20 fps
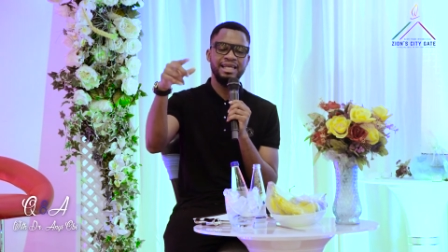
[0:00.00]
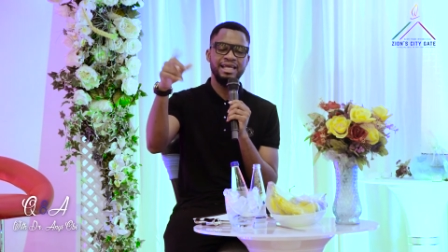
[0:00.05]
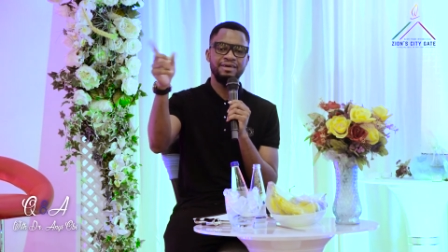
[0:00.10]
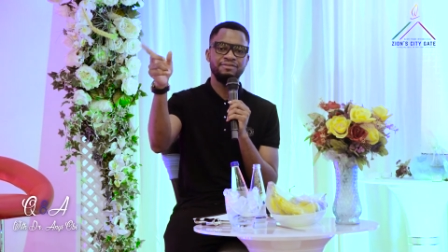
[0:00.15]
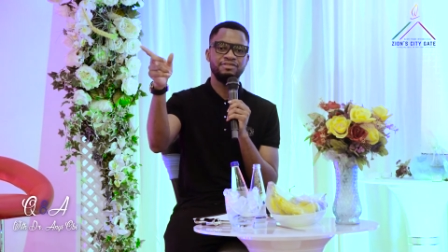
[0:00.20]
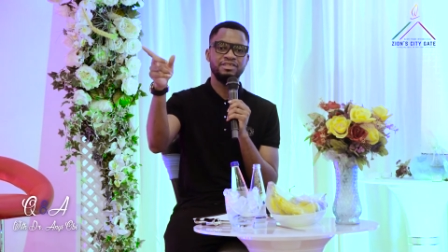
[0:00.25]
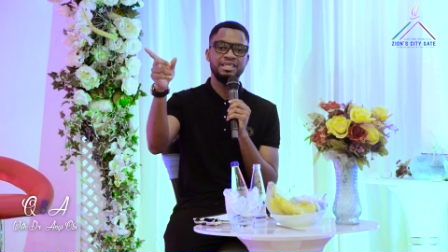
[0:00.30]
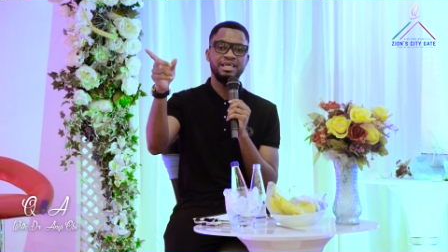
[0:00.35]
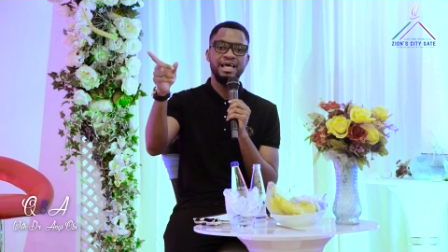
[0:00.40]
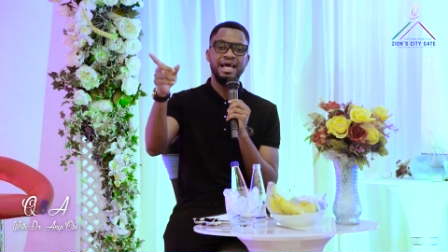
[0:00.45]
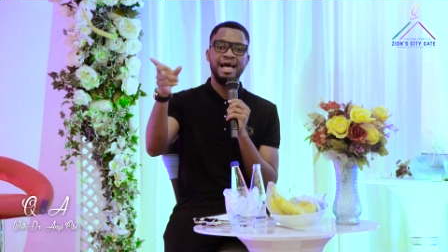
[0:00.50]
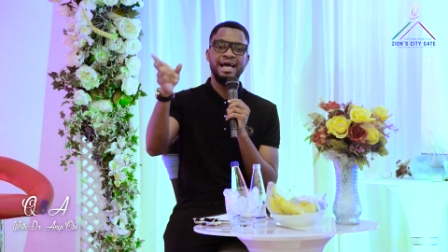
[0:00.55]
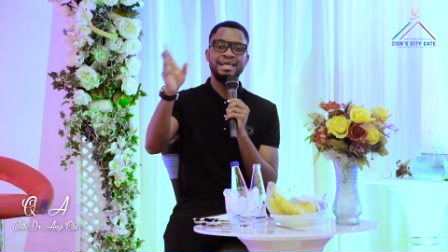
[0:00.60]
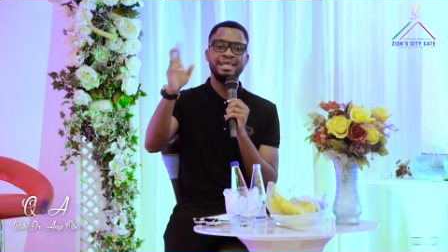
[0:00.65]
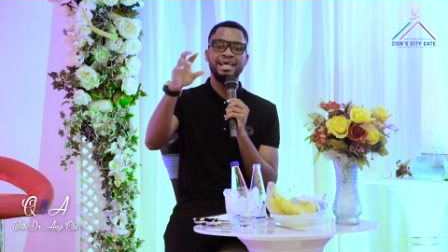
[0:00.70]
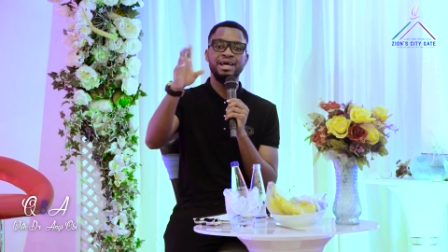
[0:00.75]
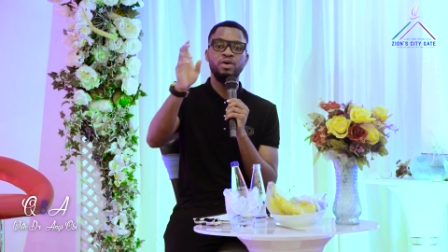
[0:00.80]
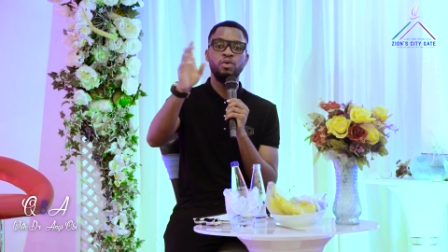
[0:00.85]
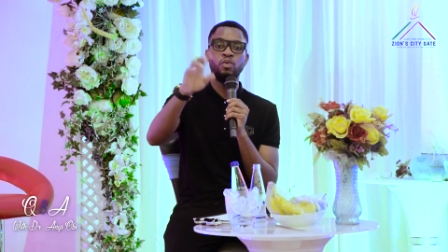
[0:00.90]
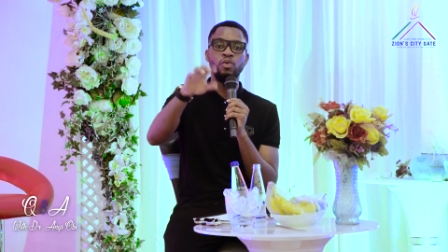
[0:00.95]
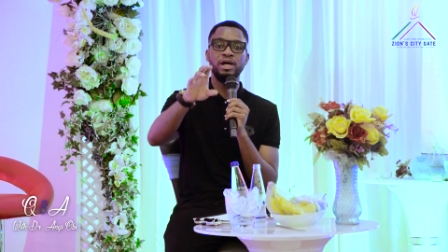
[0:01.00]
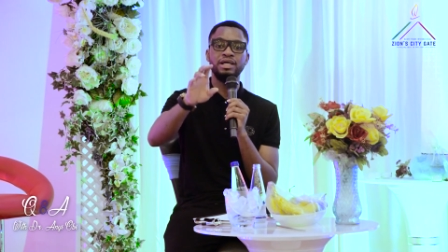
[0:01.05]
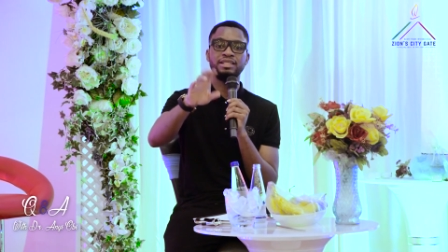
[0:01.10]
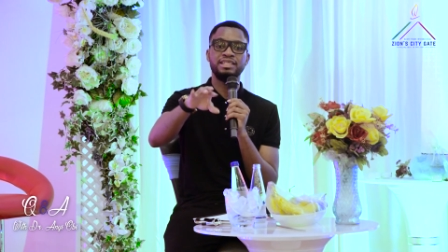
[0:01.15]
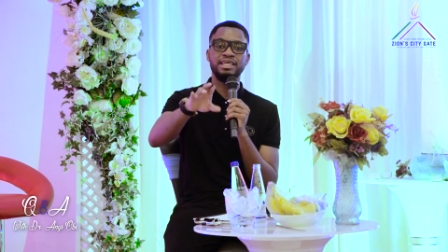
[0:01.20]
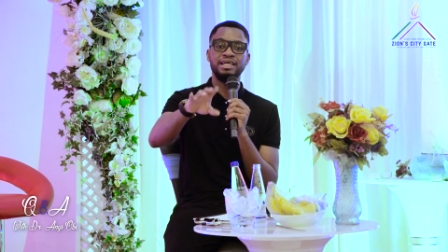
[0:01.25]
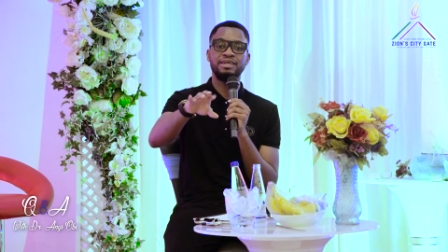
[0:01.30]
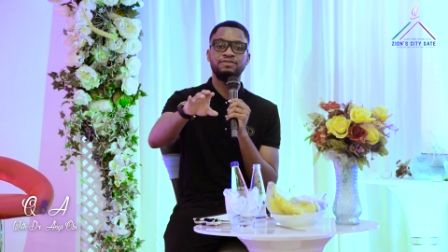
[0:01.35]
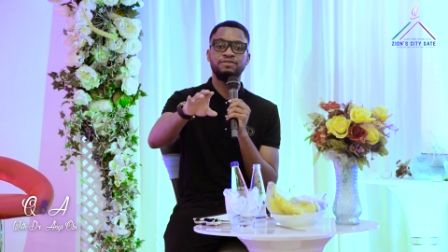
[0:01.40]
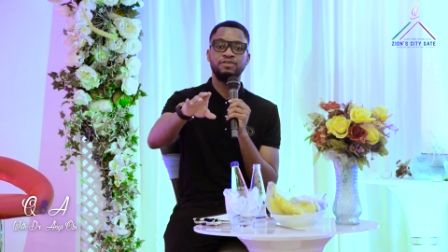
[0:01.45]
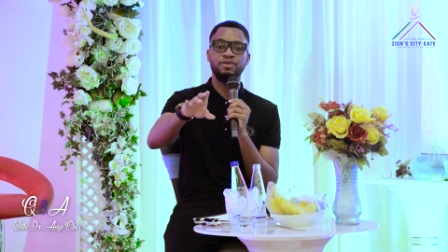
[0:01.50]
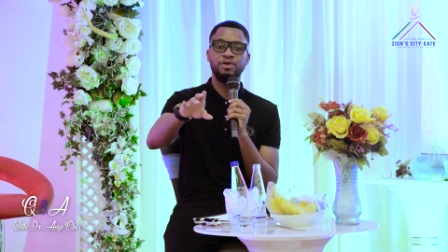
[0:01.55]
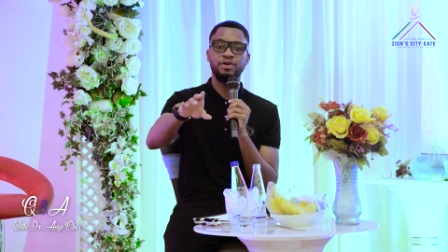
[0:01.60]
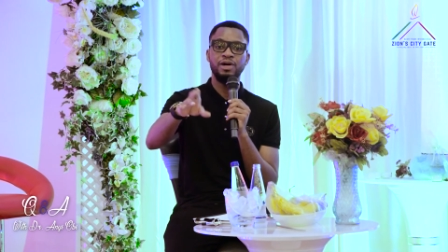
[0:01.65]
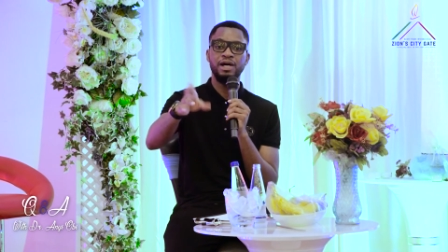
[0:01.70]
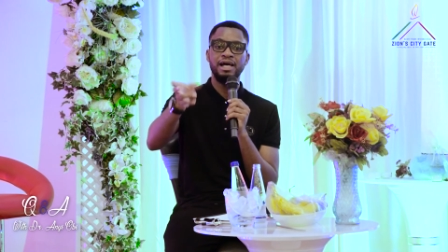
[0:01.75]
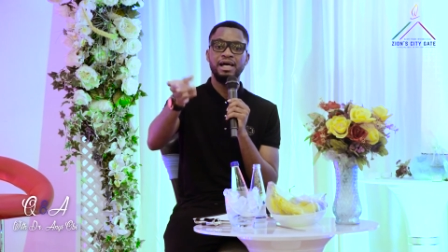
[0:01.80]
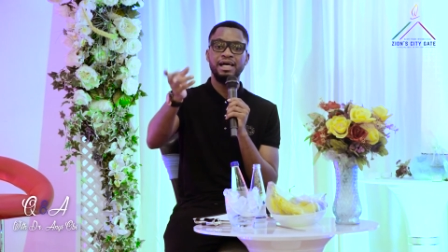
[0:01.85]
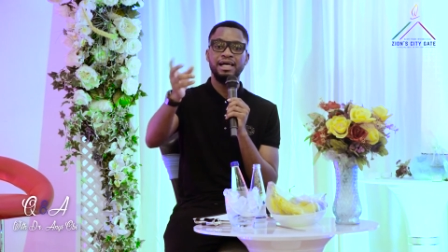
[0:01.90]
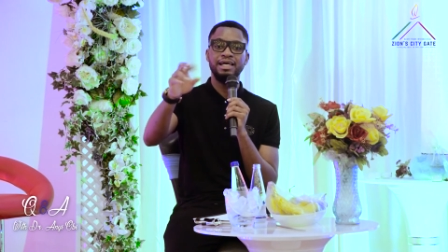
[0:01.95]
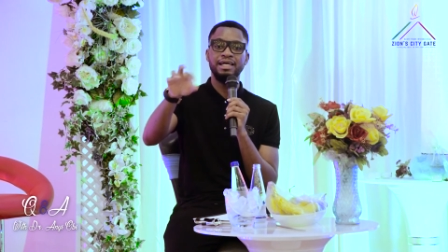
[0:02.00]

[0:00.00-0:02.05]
left, and then waited for